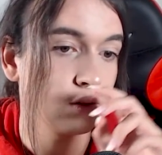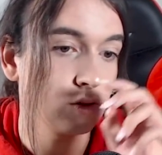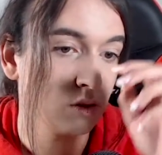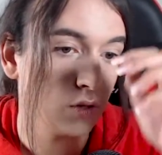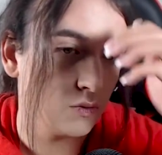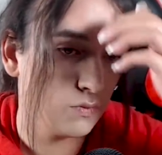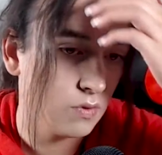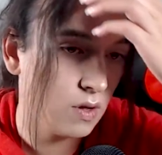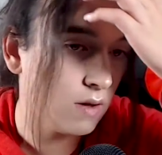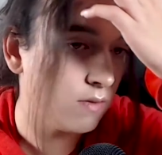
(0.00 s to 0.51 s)
So
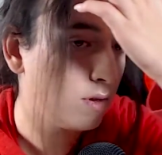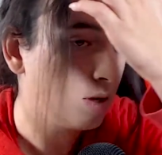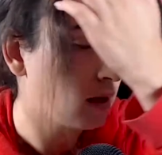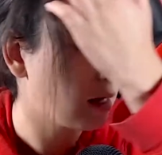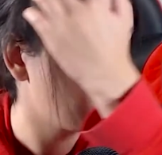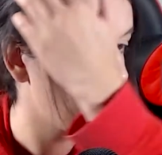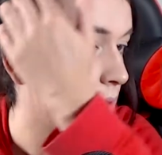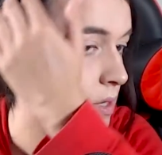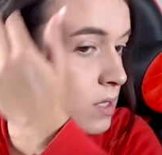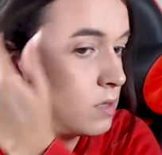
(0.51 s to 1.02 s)
if you have like
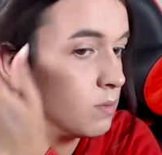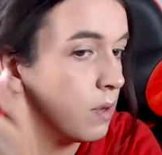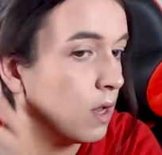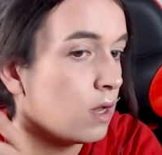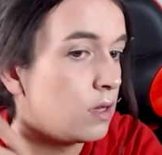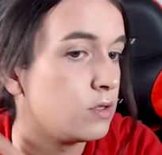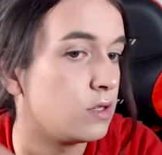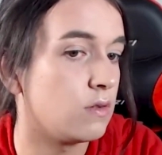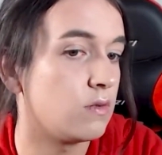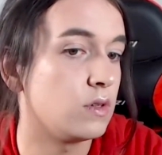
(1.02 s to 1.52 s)
a big
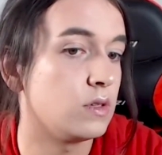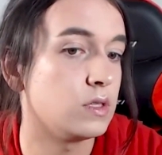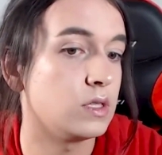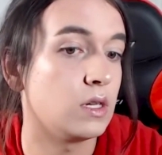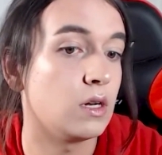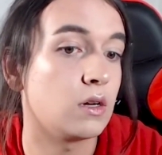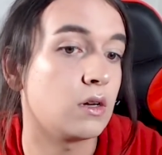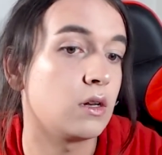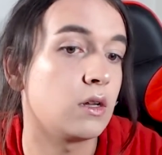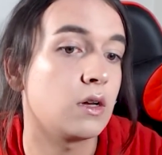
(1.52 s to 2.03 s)
spot, it's obviously
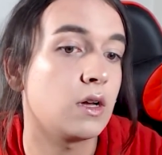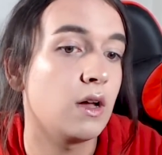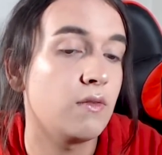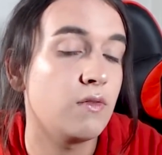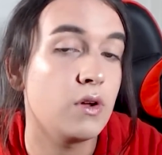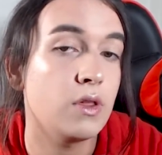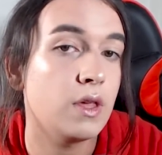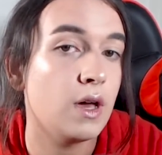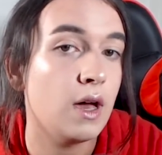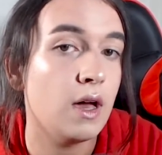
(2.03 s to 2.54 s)
not going to
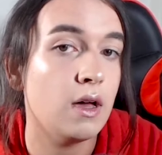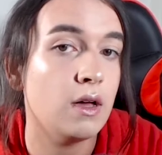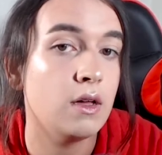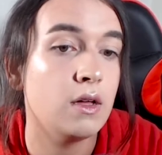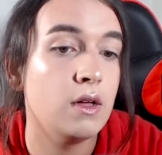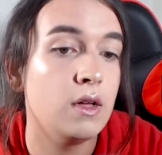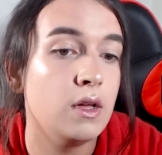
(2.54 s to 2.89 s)
cover that.